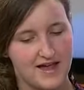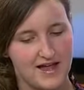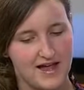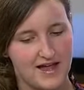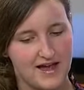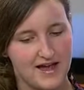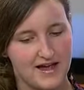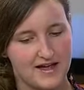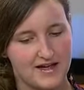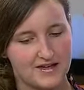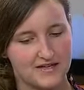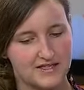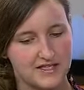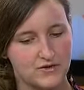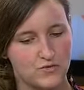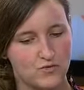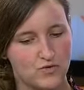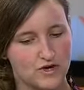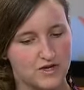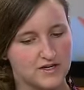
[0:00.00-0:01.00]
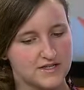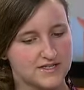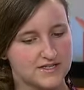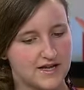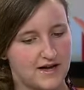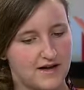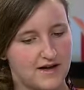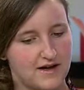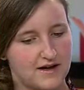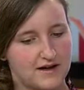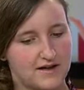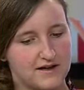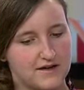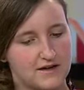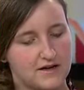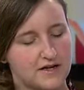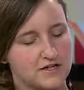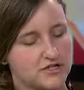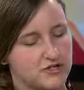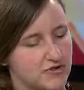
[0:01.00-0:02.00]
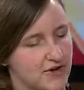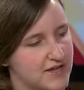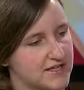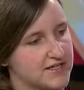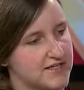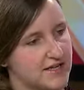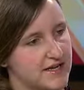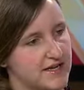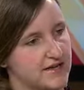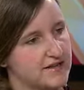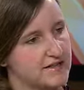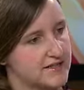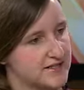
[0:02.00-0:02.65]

And it works on addressing